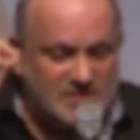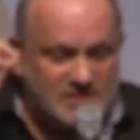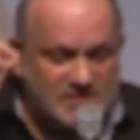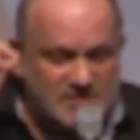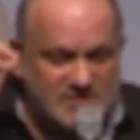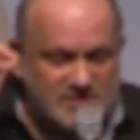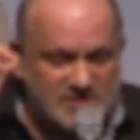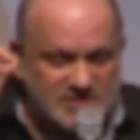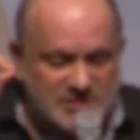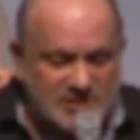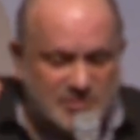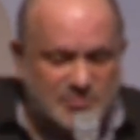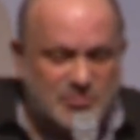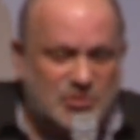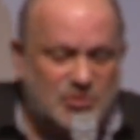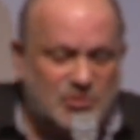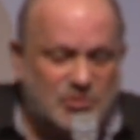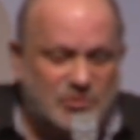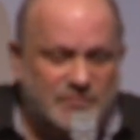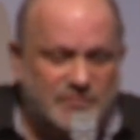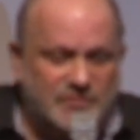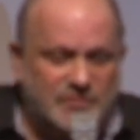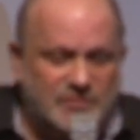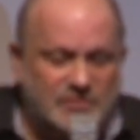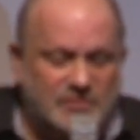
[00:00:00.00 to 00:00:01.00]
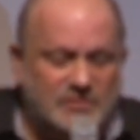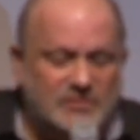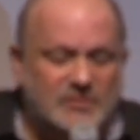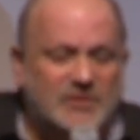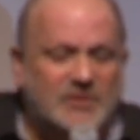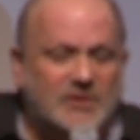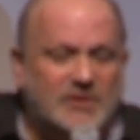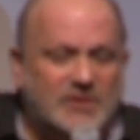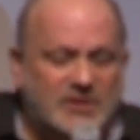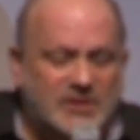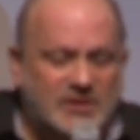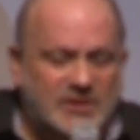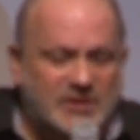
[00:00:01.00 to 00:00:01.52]
sleep it over,
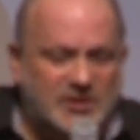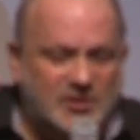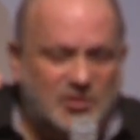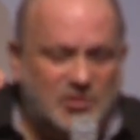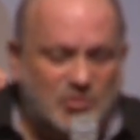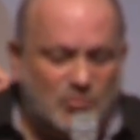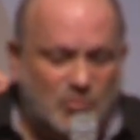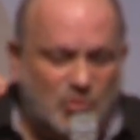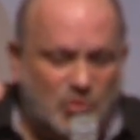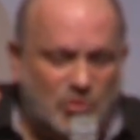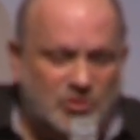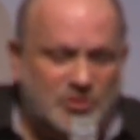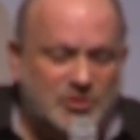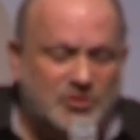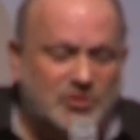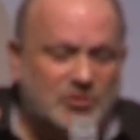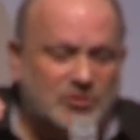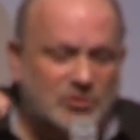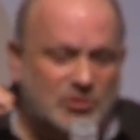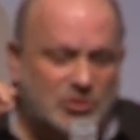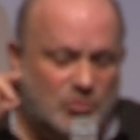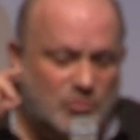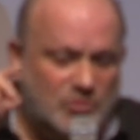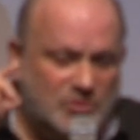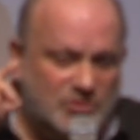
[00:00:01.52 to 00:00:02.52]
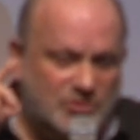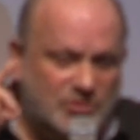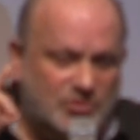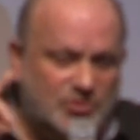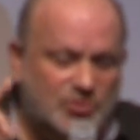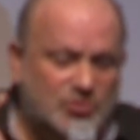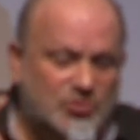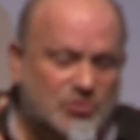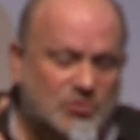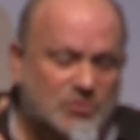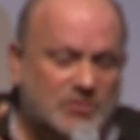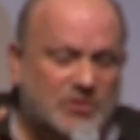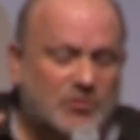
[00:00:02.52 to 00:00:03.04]
in the morning you'll know what to do,